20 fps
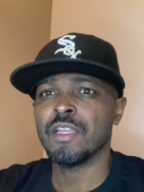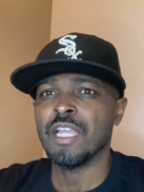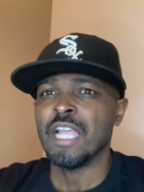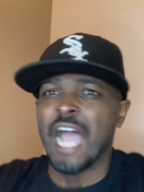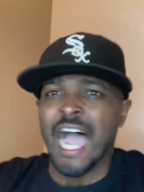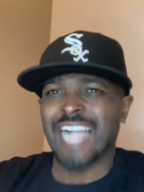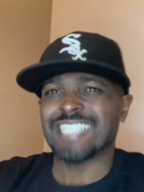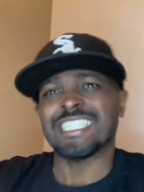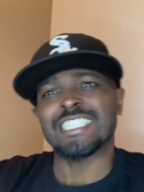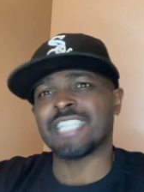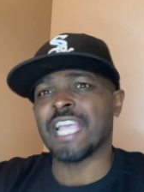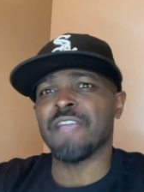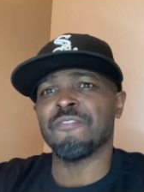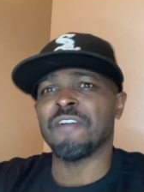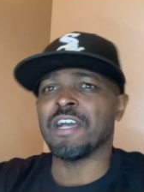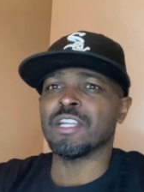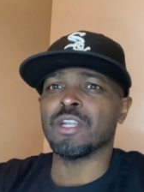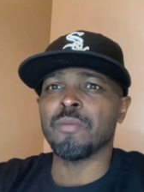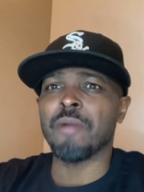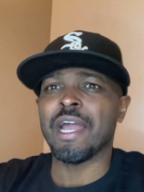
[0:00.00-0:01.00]
I just can't
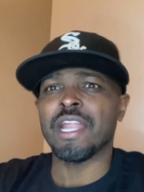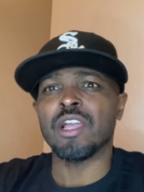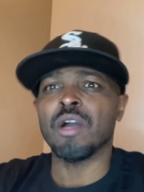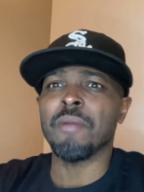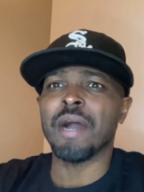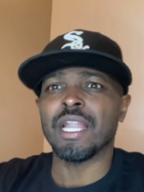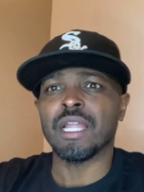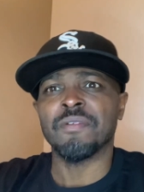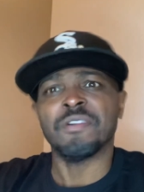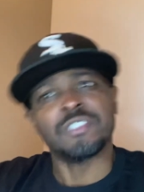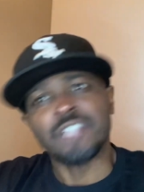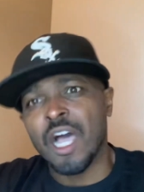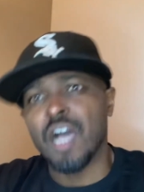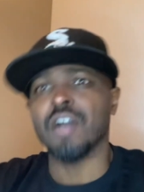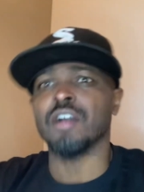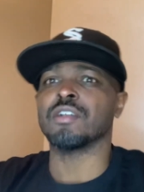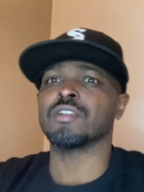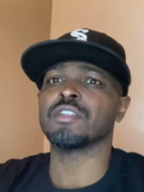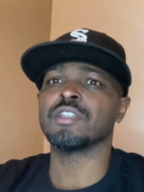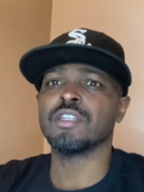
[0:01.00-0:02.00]
find nobody on my level,
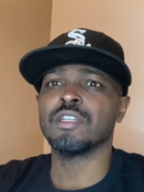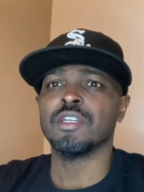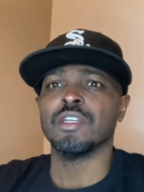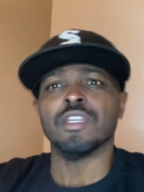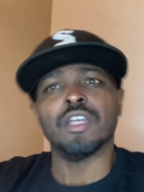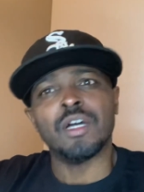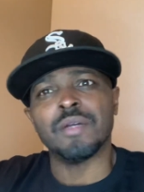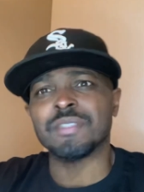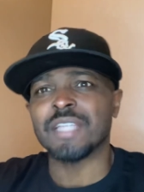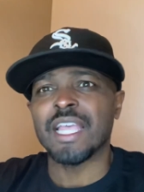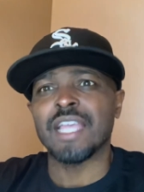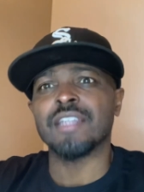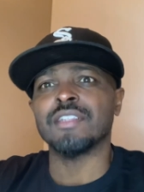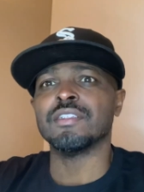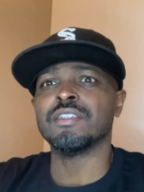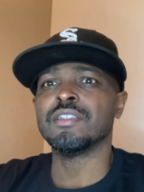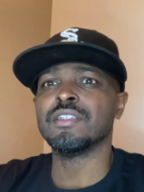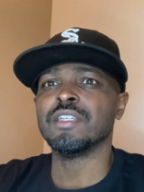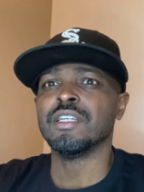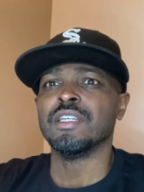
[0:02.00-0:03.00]
dog. You know what I'm saying?
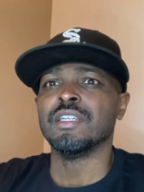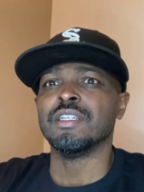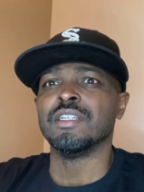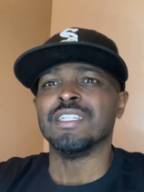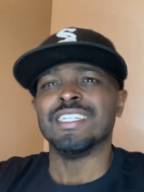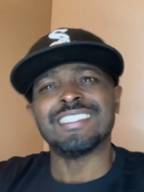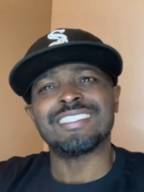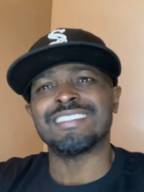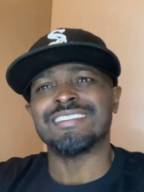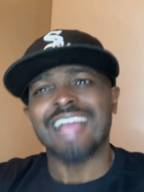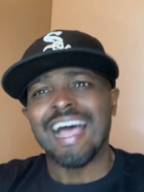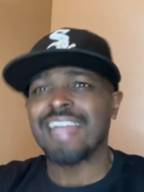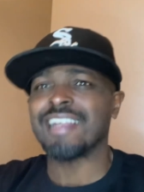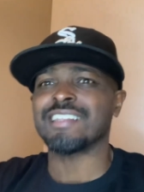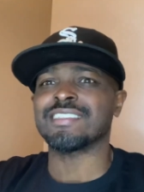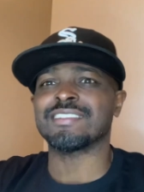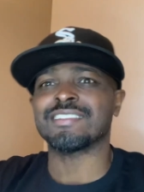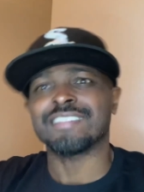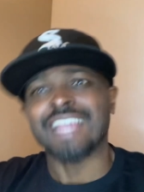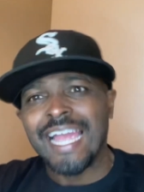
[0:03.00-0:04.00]
It's not
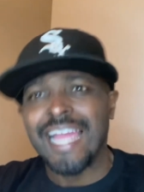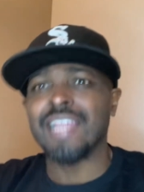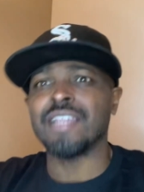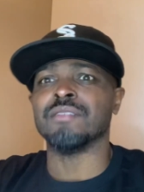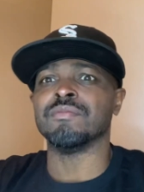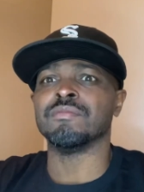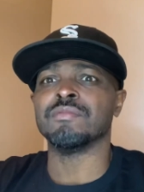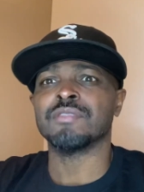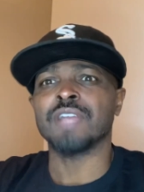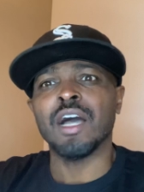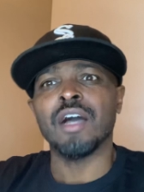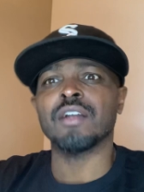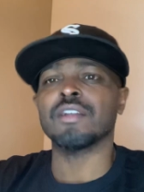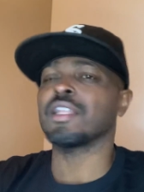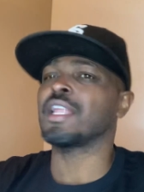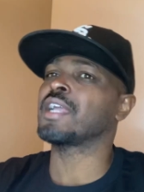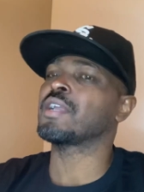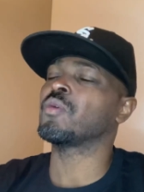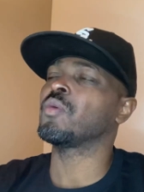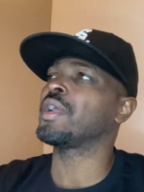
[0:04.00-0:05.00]
a game, dog.
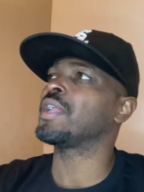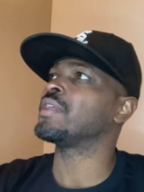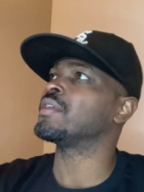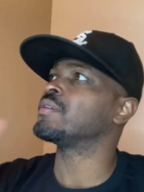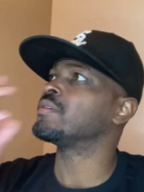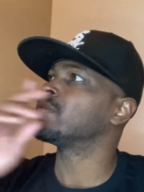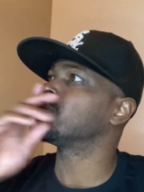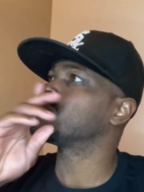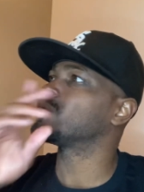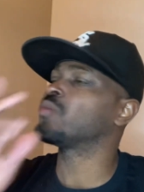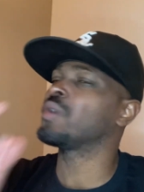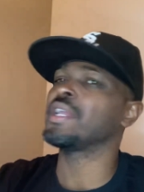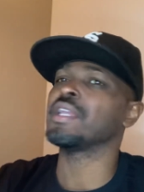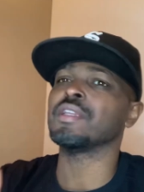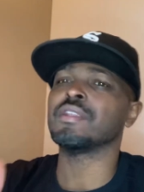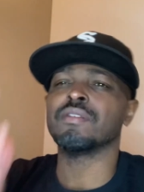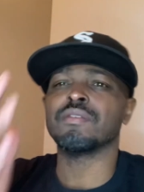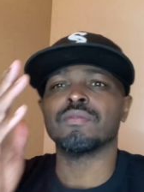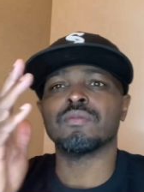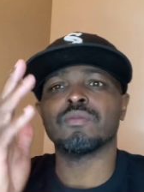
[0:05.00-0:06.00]
Like, wait, wait,
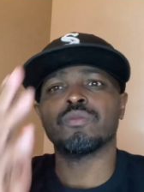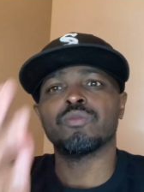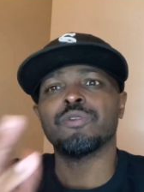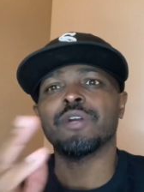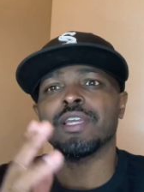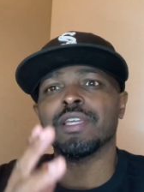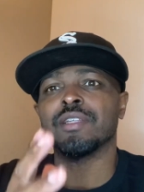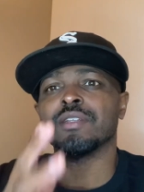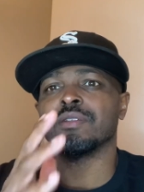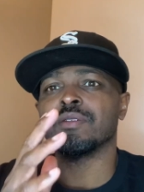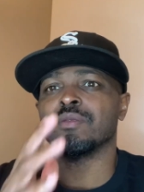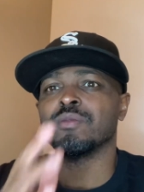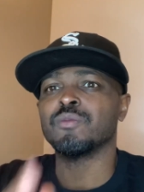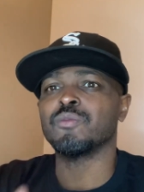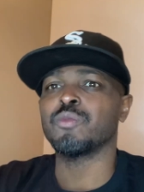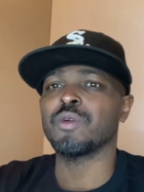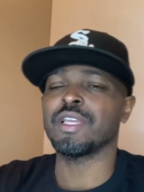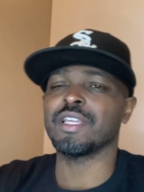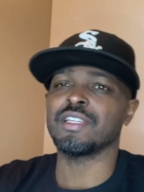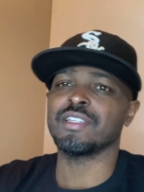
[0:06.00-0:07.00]
wait,
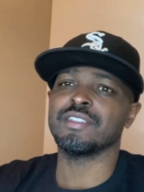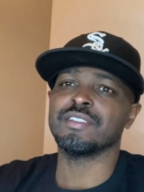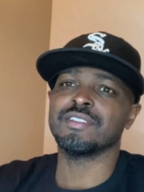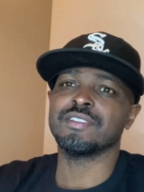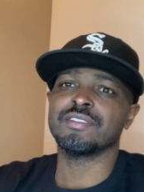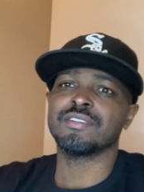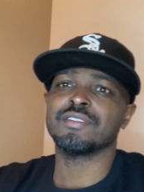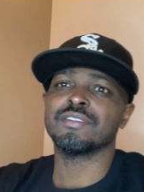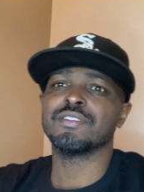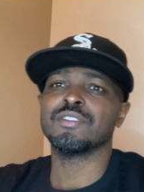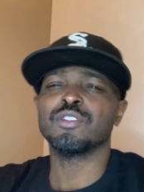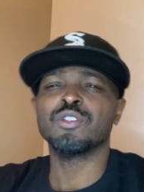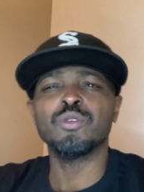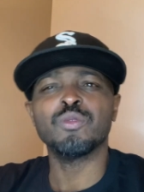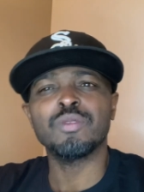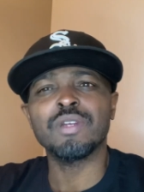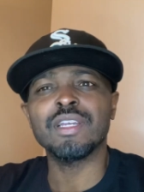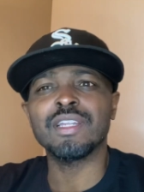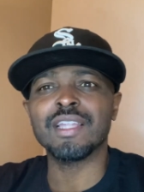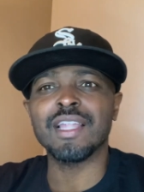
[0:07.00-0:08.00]
wait. You
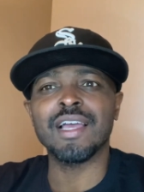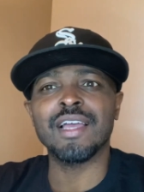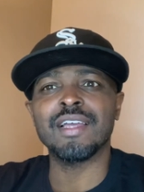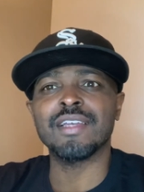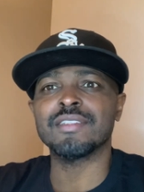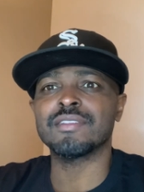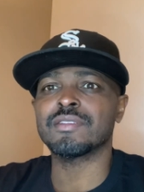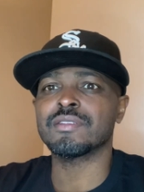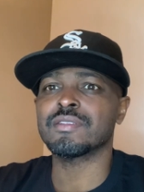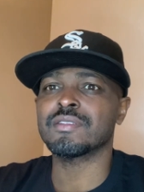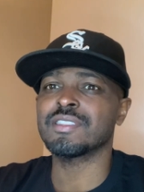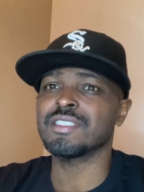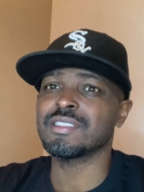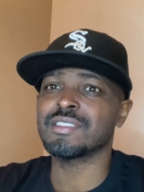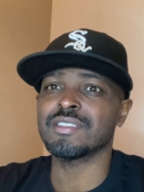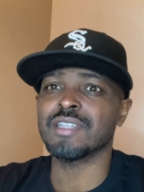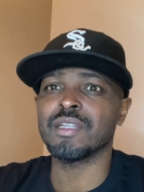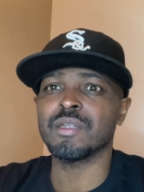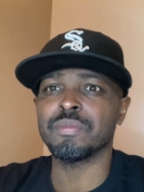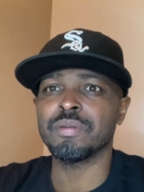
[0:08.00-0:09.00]
realize this is
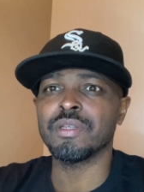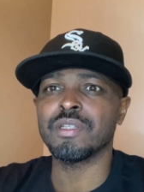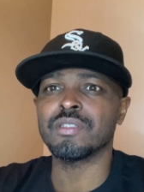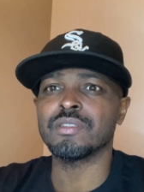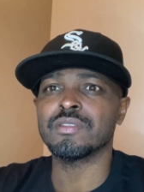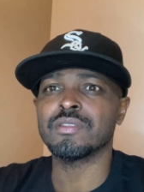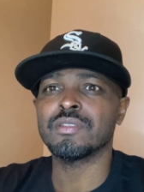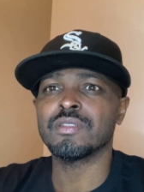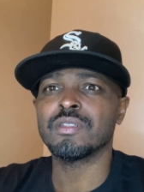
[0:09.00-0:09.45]
unappealing.